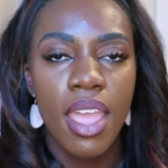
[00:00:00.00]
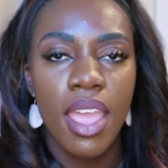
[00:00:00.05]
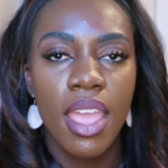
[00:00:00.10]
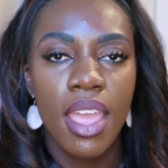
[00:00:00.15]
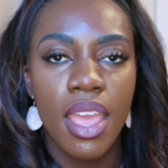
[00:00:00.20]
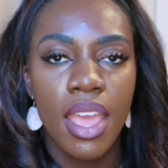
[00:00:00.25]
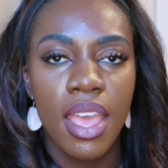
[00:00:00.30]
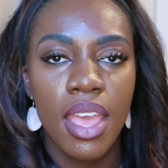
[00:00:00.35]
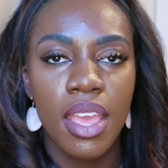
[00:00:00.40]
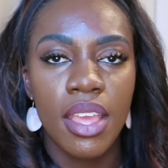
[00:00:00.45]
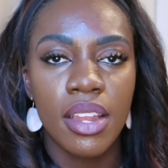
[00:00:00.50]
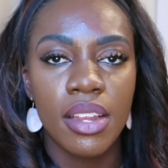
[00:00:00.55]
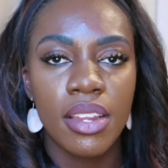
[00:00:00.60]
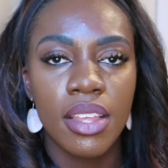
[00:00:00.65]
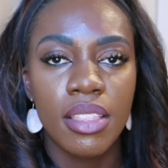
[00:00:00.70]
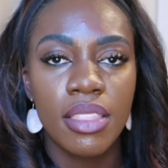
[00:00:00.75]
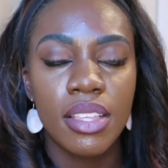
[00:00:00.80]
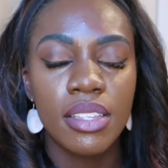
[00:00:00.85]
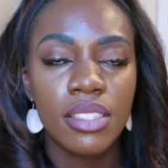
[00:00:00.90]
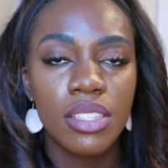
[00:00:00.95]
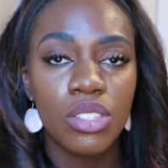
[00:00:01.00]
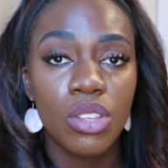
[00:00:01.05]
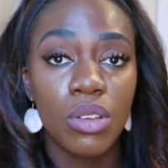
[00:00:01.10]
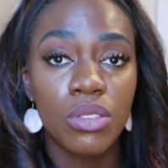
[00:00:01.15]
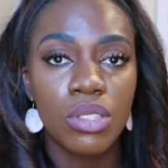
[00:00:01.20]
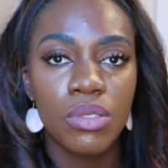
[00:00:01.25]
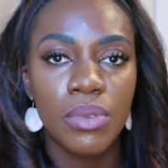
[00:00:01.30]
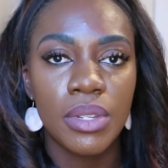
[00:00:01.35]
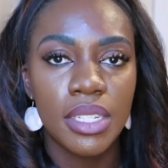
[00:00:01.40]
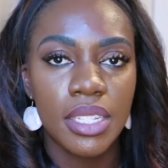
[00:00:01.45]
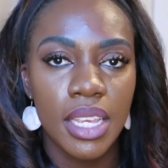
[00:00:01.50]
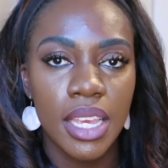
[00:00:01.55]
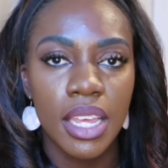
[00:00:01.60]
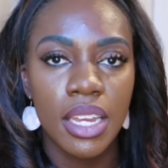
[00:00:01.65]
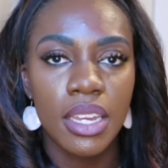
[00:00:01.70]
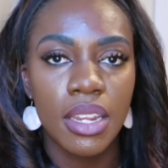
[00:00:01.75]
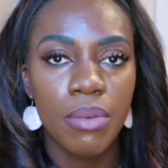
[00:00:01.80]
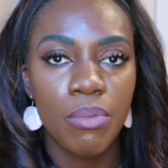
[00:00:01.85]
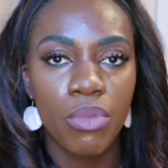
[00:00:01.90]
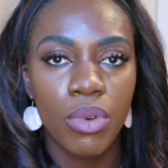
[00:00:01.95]
And this is also in
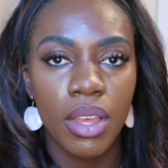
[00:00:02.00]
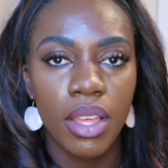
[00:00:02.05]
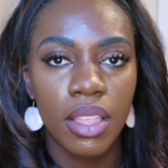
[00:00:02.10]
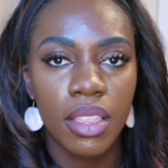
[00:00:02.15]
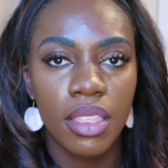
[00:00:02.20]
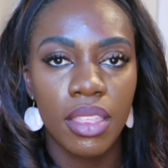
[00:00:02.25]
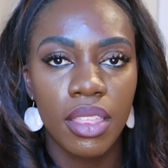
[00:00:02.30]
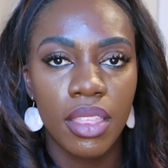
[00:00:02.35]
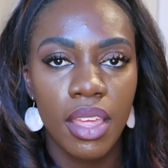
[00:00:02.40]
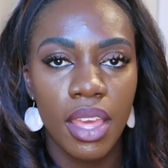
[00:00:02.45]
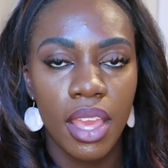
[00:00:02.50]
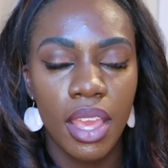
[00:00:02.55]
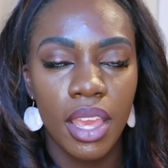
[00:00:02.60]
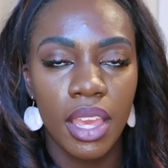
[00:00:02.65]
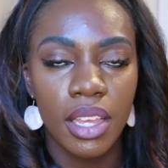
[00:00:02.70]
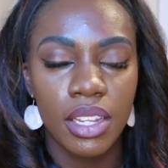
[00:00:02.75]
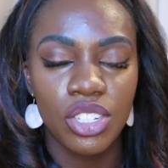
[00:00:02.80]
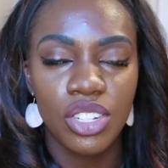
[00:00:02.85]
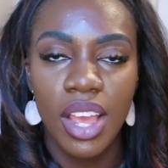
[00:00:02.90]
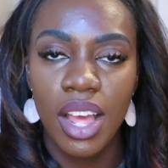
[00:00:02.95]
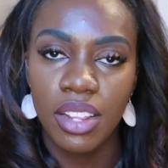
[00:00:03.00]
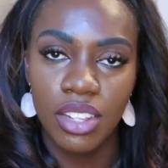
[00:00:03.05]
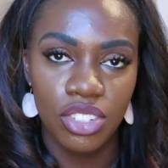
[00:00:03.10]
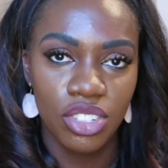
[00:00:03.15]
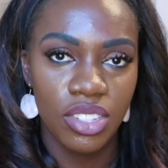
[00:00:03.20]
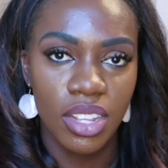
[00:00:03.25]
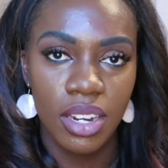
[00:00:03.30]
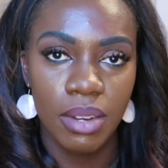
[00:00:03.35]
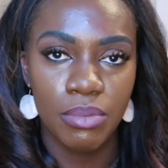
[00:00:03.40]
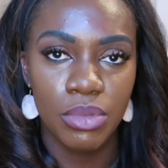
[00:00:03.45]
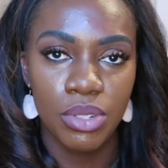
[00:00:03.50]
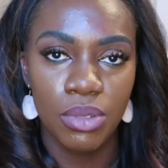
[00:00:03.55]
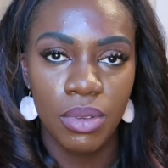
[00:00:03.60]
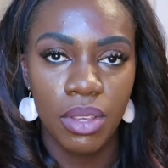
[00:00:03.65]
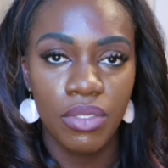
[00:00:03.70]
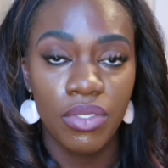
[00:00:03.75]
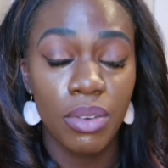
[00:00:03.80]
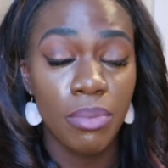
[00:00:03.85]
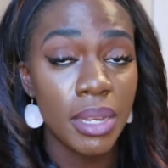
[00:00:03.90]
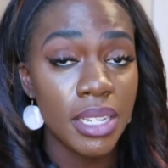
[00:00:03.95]
tandem with a challenge that I'm
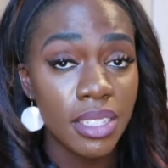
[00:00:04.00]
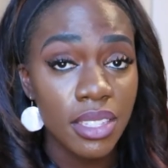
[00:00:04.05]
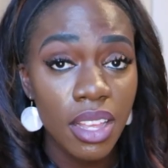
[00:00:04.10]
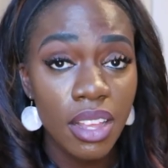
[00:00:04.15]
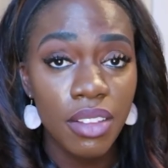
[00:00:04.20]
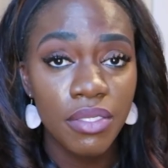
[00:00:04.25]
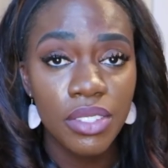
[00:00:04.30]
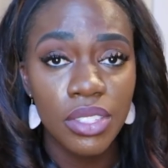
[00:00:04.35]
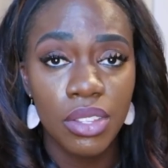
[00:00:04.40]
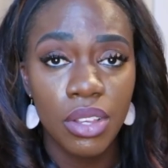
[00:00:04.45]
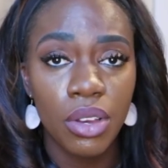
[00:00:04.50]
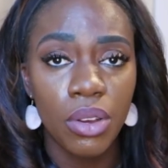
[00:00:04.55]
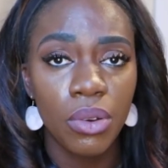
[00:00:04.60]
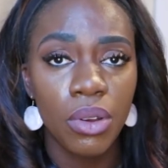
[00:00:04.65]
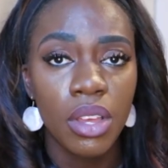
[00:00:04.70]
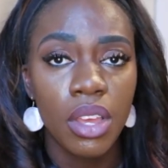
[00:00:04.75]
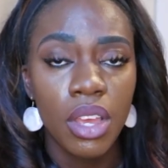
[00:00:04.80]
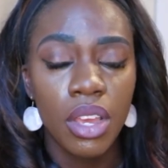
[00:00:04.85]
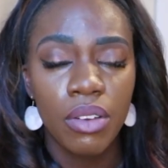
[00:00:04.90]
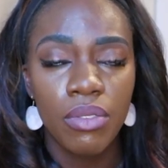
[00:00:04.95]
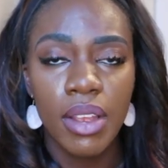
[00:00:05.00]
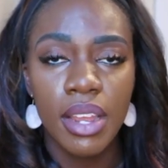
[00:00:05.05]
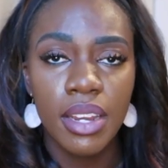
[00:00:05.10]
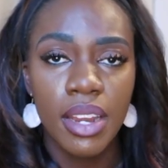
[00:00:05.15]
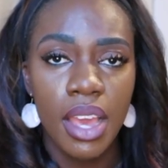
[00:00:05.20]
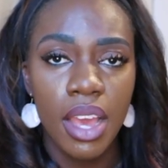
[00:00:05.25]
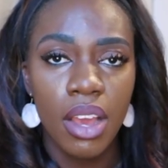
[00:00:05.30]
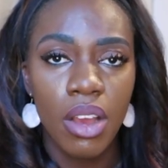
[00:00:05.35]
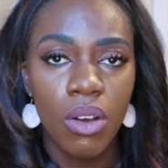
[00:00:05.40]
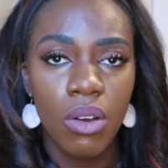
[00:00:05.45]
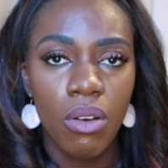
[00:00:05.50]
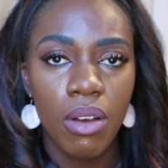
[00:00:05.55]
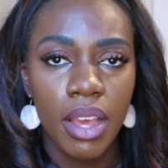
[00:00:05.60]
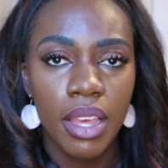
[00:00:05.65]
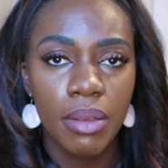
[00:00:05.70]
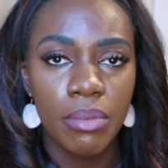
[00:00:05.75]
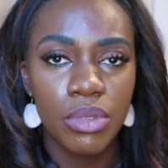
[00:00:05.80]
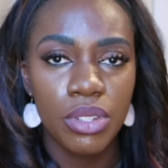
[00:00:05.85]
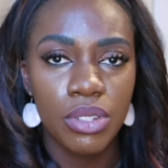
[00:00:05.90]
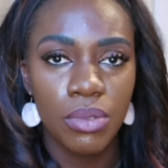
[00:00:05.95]
doing for myself. So right now
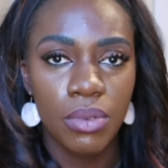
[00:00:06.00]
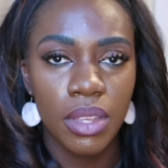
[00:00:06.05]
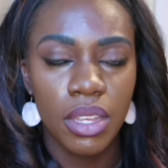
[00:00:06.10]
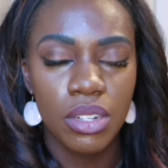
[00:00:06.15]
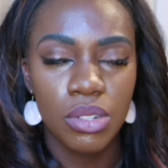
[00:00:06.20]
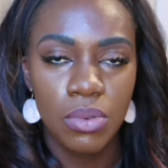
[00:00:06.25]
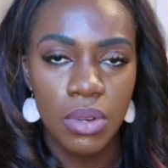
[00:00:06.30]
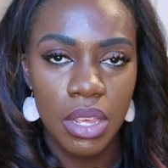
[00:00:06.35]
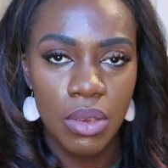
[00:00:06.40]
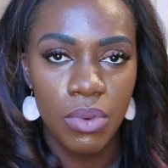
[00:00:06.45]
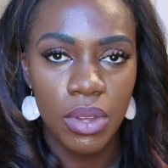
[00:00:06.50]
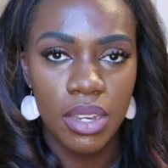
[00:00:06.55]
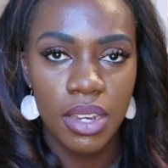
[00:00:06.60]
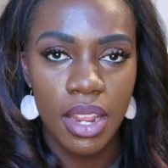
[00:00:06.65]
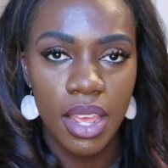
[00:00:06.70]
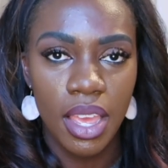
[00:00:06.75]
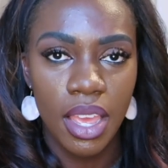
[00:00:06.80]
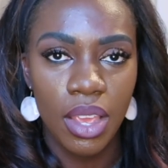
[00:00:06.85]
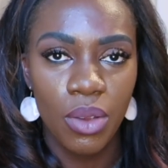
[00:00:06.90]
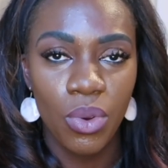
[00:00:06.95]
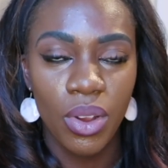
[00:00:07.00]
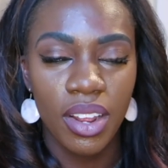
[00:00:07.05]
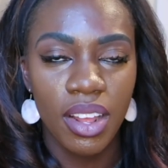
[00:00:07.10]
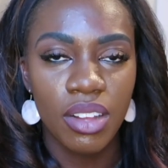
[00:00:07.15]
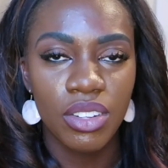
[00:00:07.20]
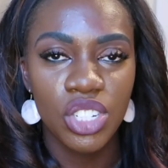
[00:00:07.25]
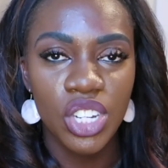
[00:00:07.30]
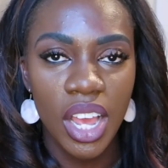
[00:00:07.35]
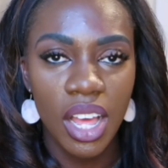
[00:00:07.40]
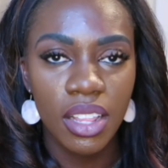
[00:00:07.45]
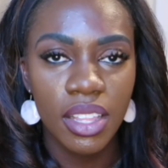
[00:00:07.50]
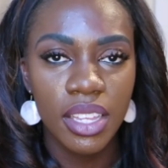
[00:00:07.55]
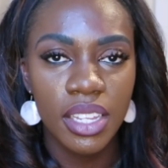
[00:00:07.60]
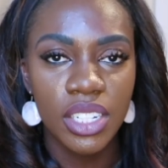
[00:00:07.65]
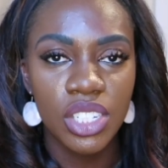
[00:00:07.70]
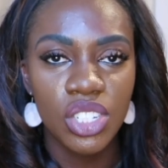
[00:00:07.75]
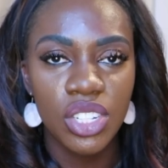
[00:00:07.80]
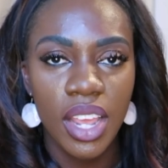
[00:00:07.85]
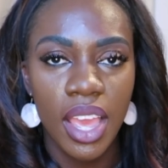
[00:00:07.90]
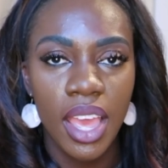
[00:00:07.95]
I'm doing a 21-day workout
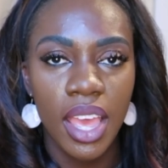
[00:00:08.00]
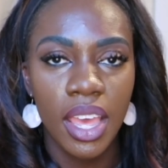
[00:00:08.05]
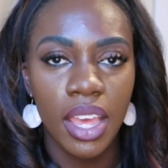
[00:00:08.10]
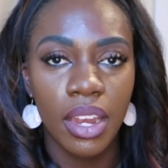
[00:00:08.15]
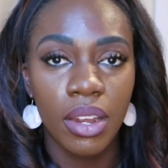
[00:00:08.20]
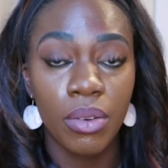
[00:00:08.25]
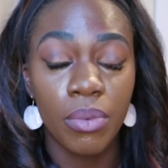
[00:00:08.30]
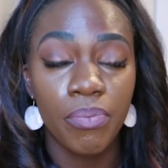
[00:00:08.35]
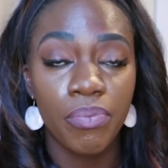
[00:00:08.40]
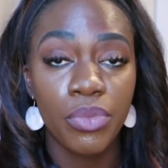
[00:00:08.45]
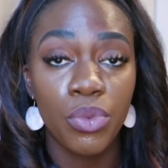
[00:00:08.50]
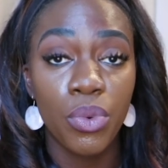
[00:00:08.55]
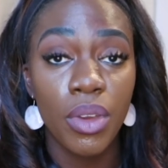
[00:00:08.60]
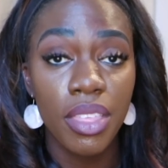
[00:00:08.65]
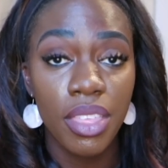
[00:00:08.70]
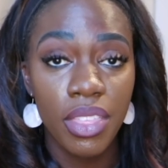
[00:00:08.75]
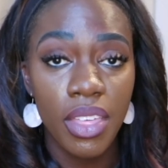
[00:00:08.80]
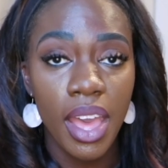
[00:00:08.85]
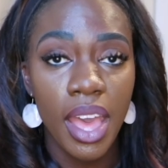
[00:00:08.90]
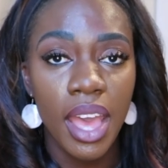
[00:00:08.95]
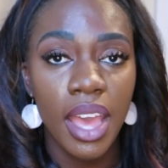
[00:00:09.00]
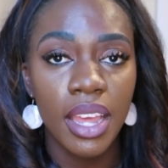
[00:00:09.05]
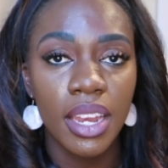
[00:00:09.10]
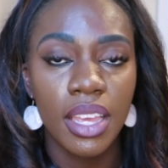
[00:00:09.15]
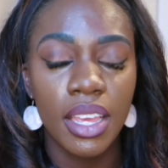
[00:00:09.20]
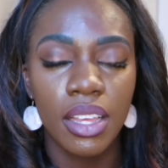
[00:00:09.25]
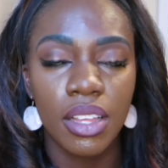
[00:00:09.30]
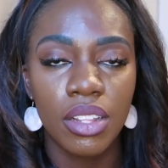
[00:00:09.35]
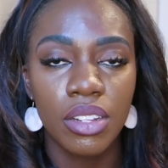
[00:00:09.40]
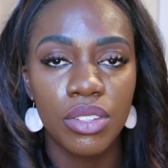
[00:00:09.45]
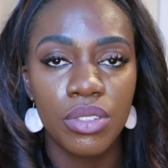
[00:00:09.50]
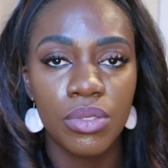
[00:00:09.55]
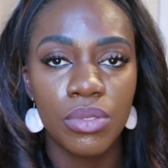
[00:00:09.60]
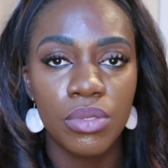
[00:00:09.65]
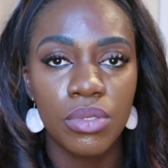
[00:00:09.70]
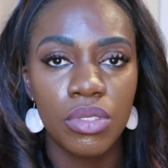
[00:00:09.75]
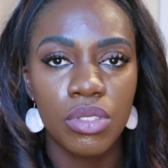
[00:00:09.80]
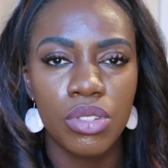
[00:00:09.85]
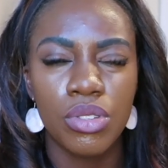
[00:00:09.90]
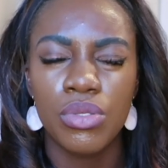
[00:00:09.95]
challenge, and with that
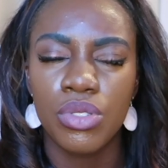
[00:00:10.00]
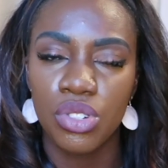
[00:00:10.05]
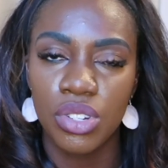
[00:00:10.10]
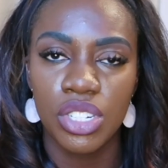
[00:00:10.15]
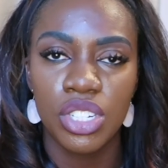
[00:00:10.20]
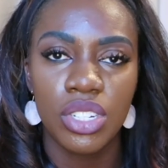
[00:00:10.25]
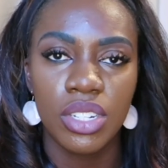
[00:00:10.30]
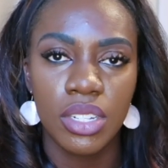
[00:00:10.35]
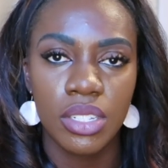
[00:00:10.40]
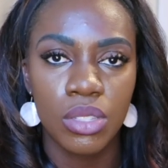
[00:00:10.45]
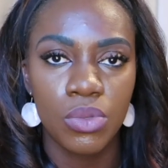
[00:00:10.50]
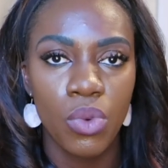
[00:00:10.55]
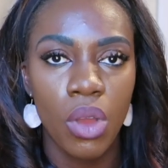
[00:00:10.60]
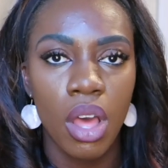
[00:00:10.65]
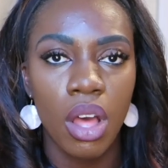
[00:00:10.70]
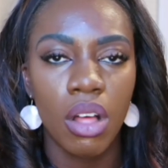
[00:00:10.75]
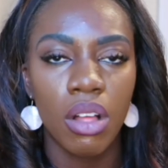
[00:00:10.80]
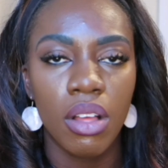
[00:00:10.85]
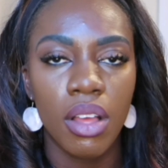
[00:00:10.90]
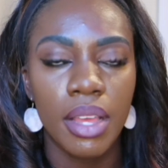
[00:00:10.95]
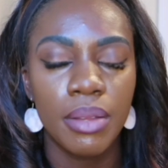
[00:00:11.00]
includes nutrition as well.